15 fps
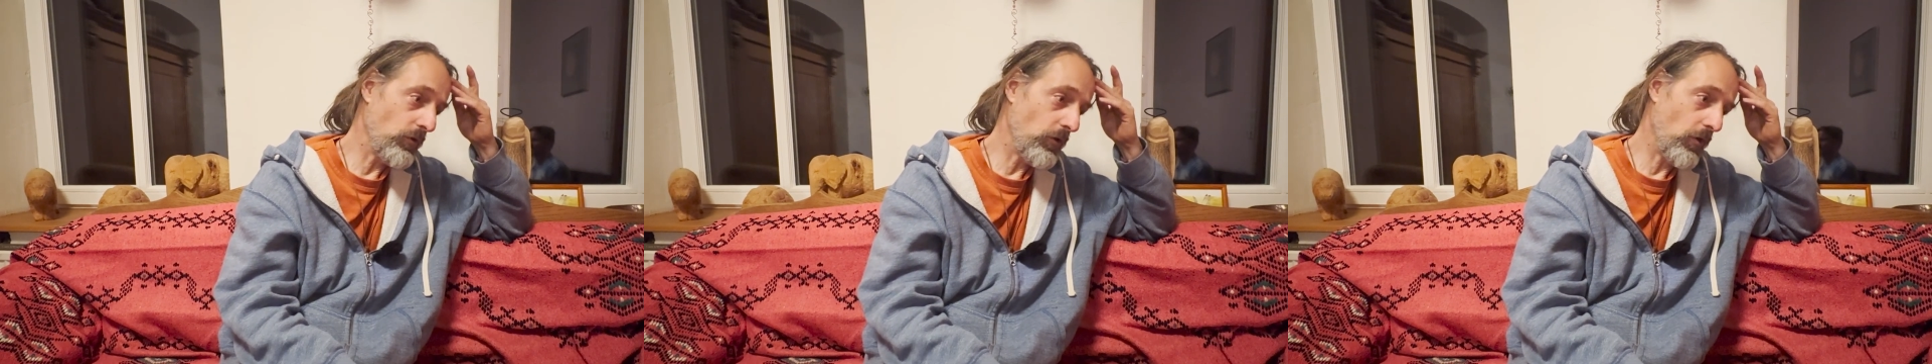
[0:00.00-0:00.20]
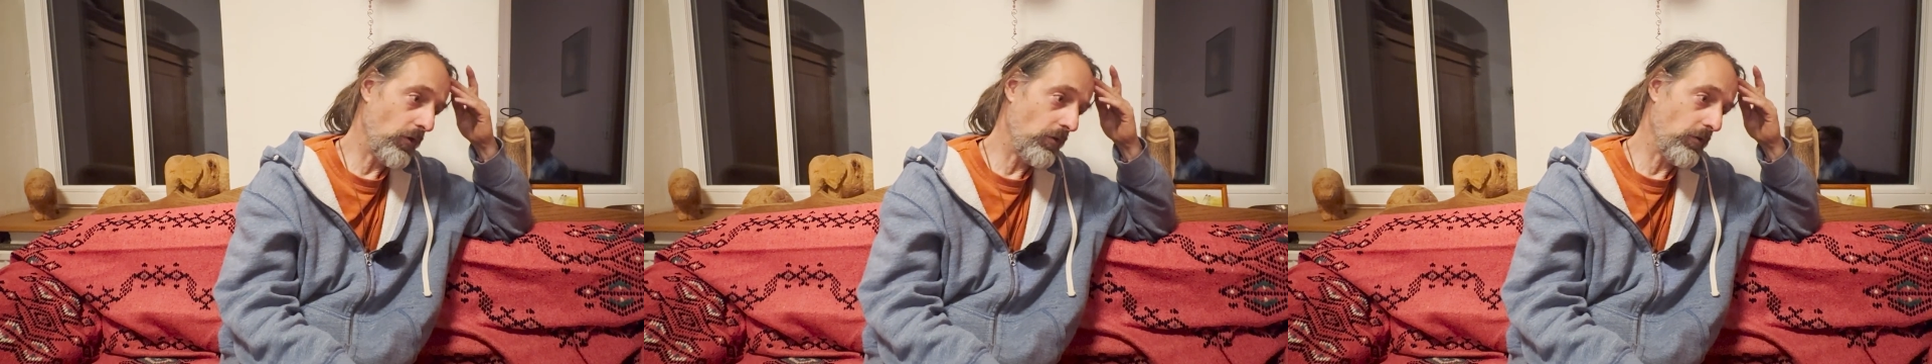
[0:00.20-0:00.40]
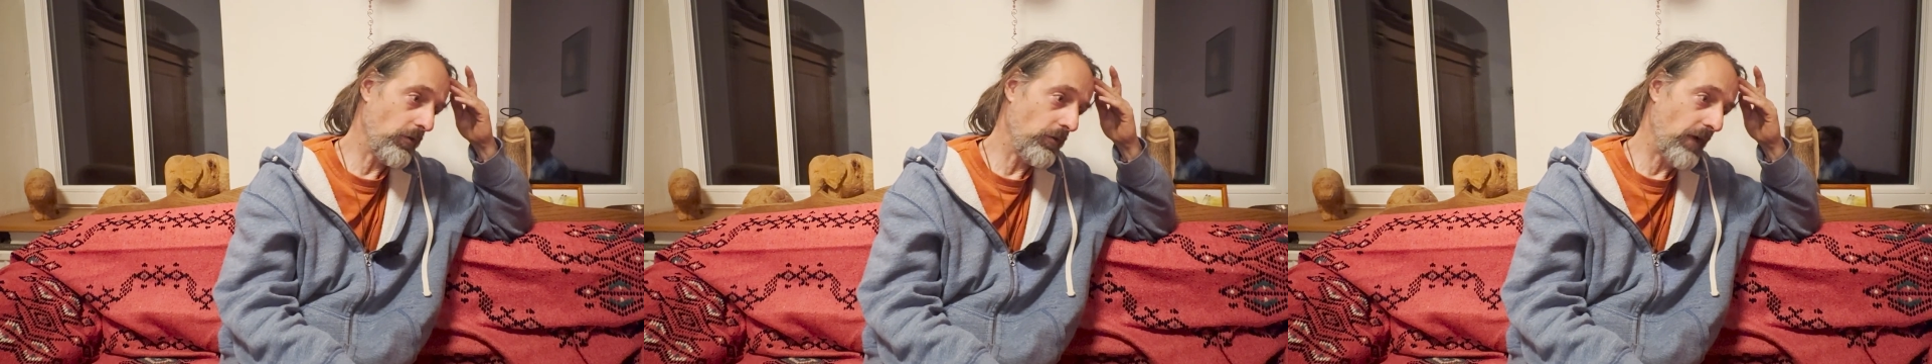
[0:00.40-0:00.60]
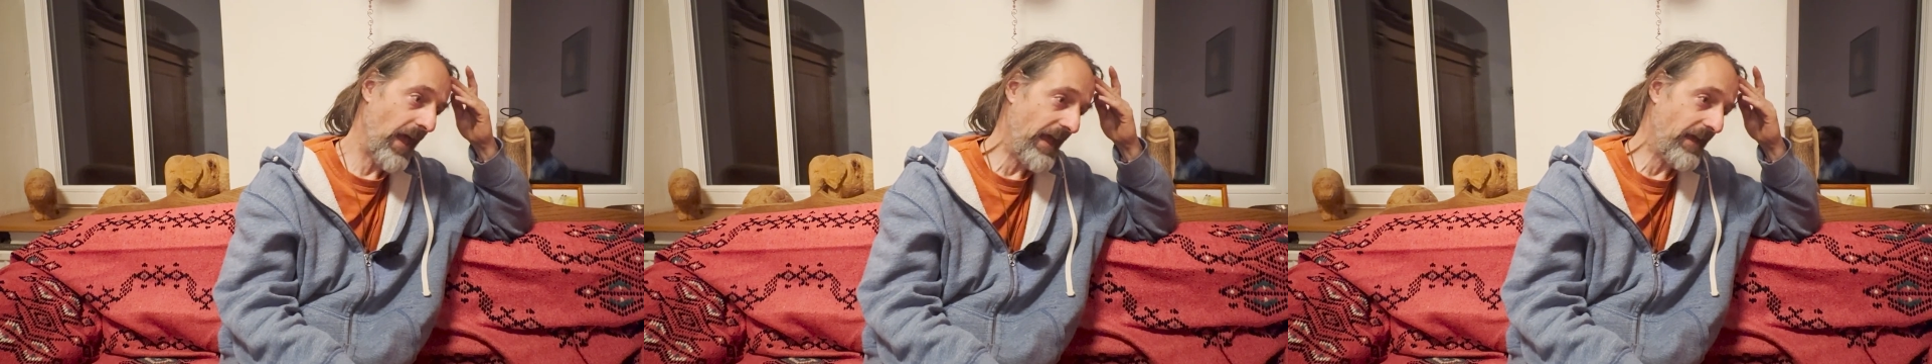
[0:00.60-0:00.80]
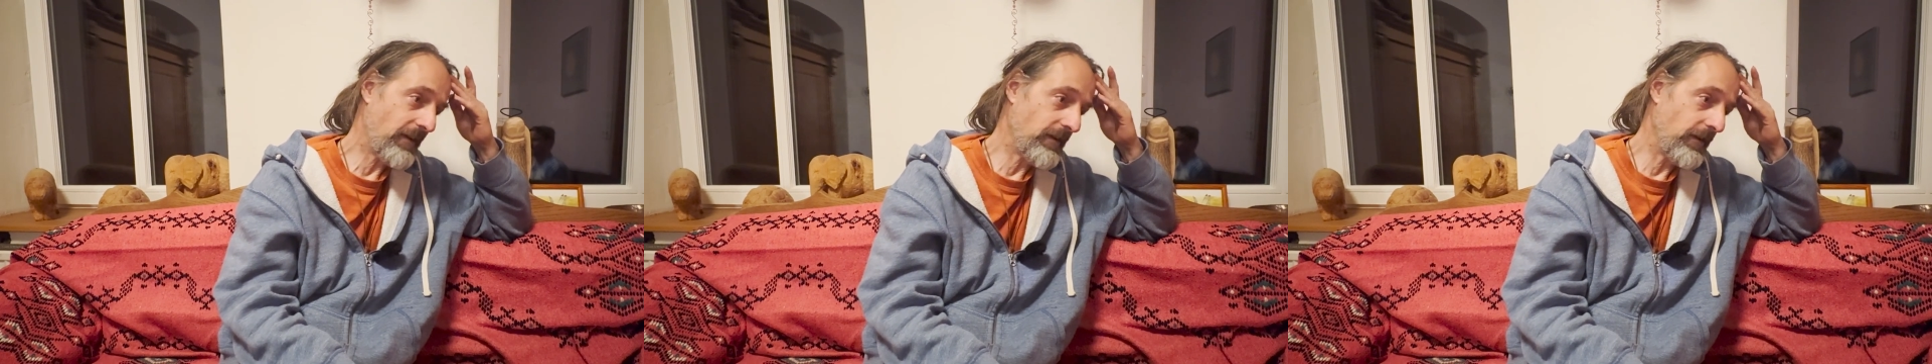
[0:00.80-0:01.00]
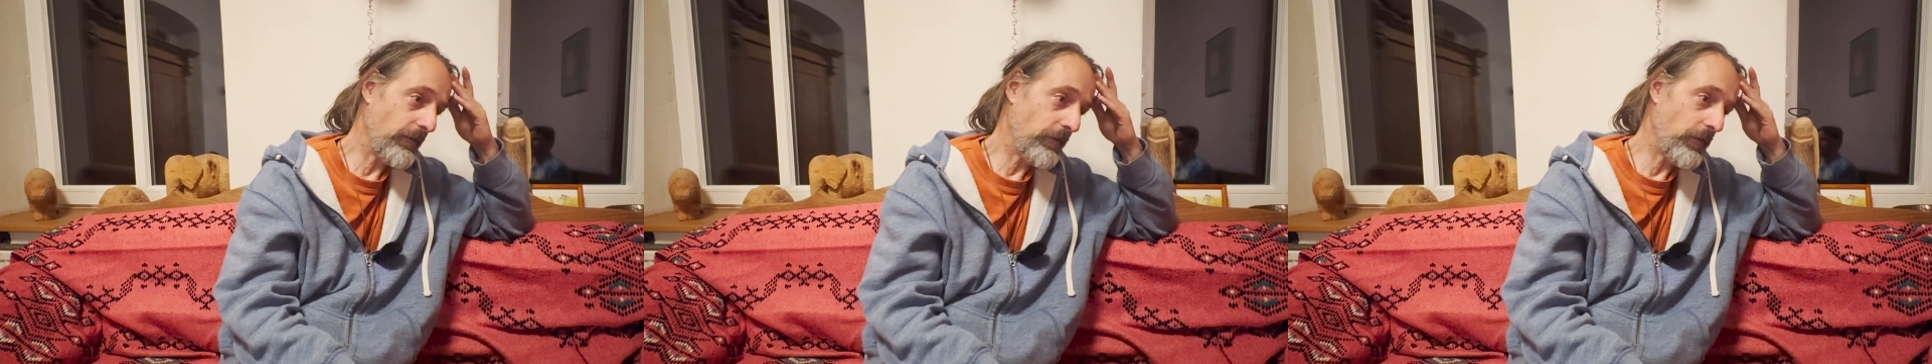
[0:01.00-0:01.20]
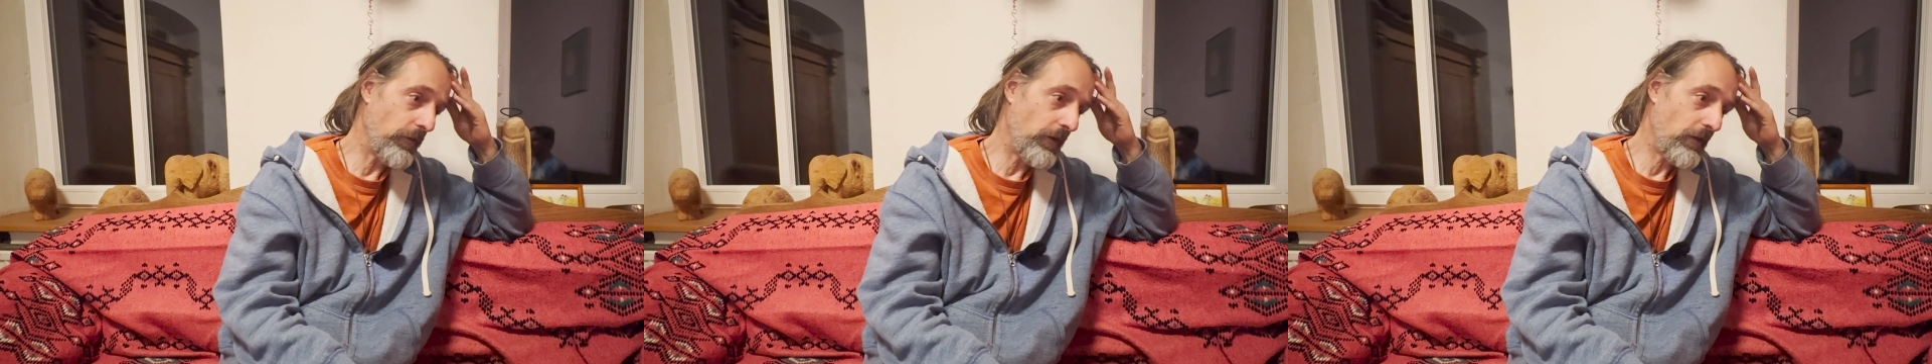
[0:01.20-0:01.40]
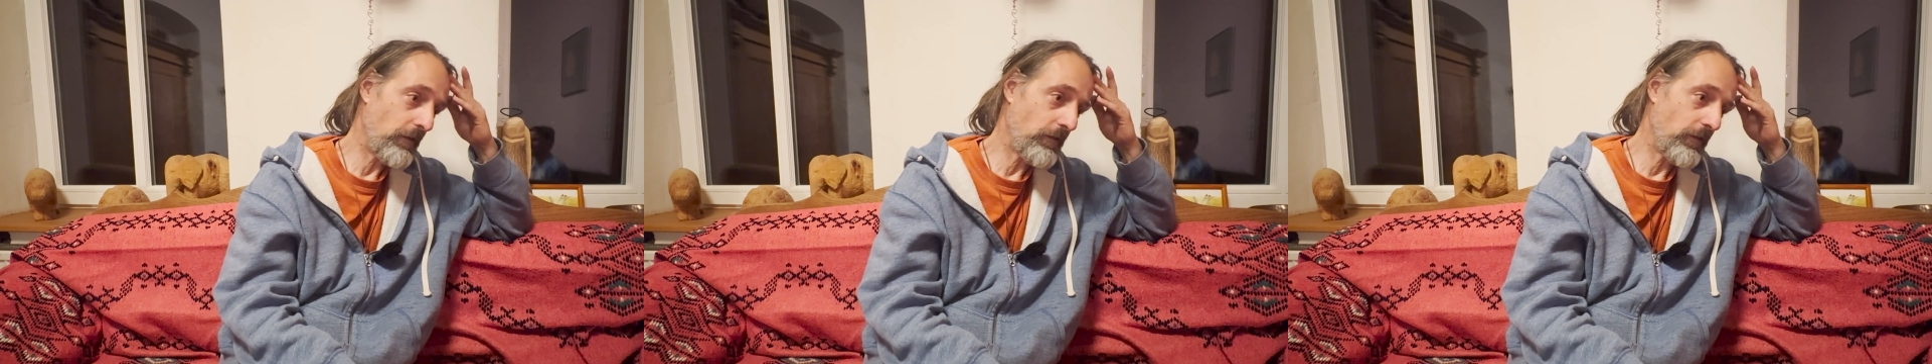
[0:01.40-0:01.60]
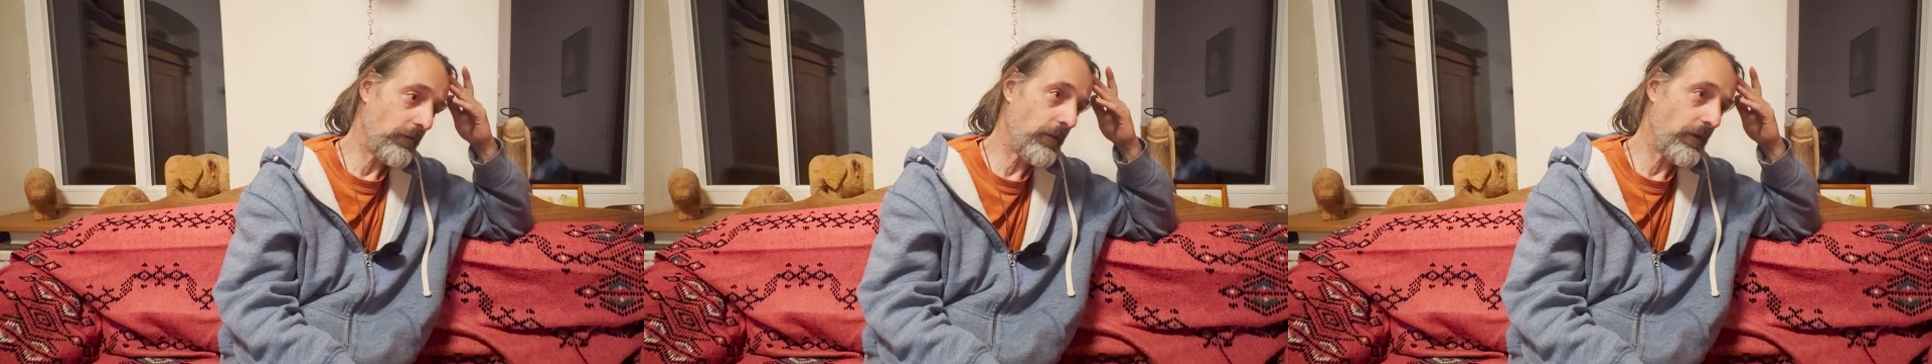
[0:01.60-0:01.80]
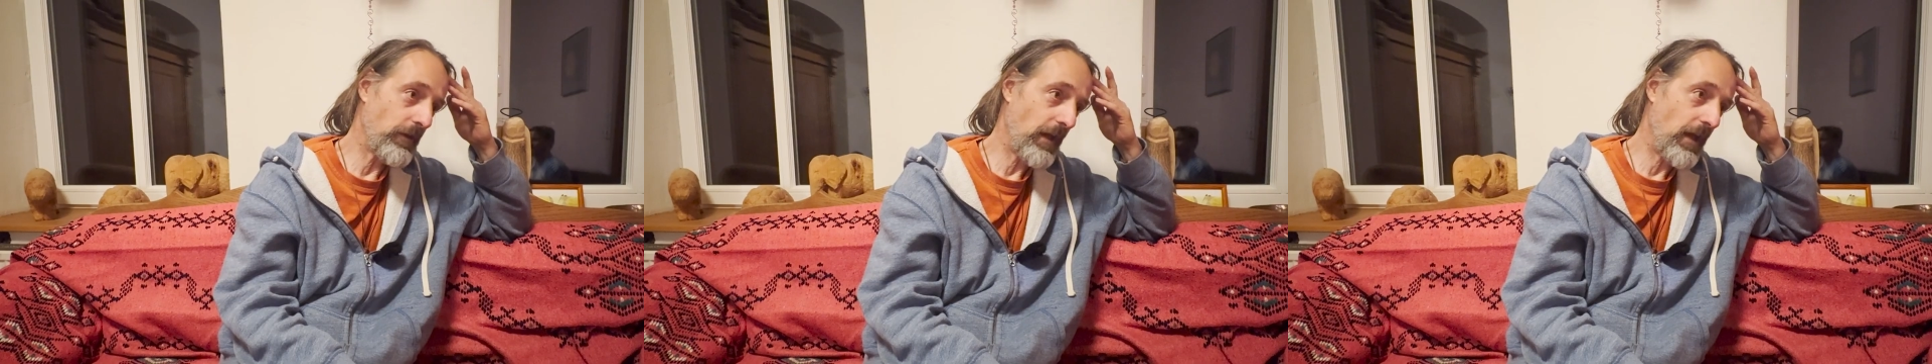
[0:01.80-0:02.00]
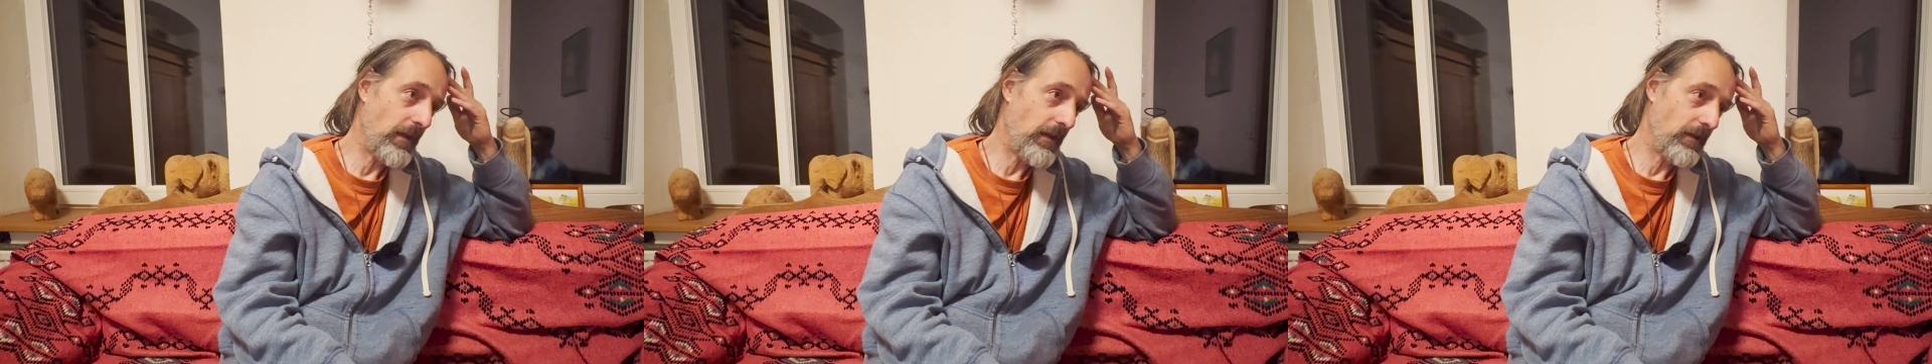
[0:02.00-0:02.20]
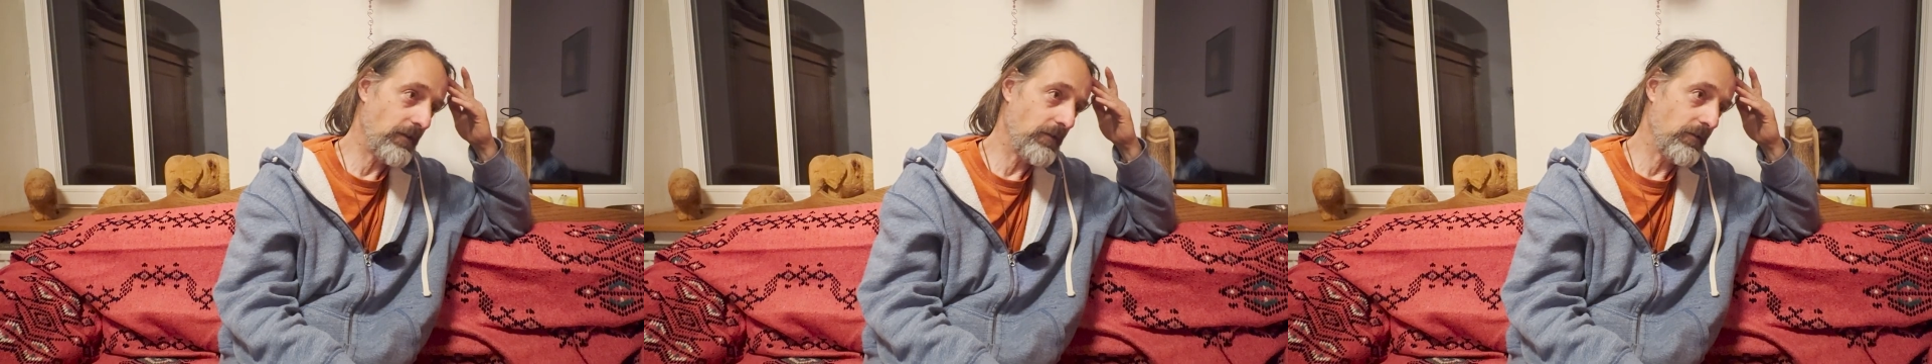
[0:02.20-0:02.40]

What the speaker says: you're active the rest of the day.